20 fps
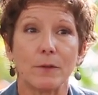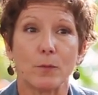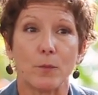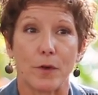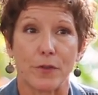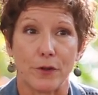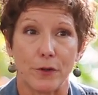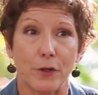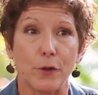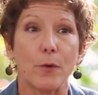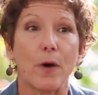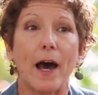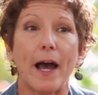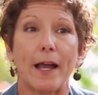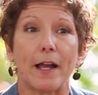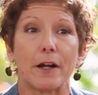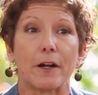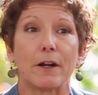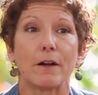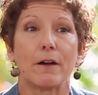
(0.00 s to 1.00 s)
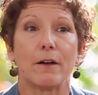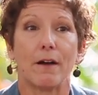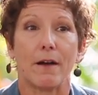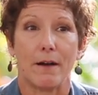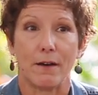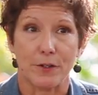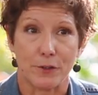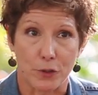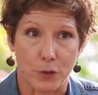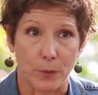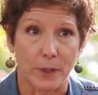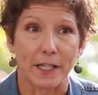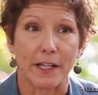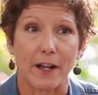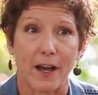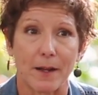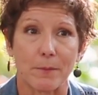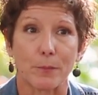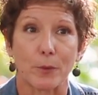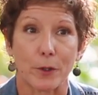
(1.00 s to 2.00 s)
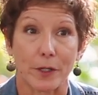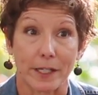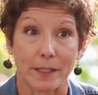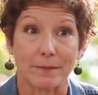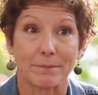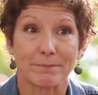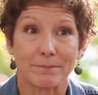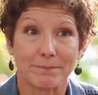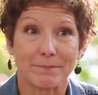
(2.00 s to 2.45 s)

with a new hire doing an onboarding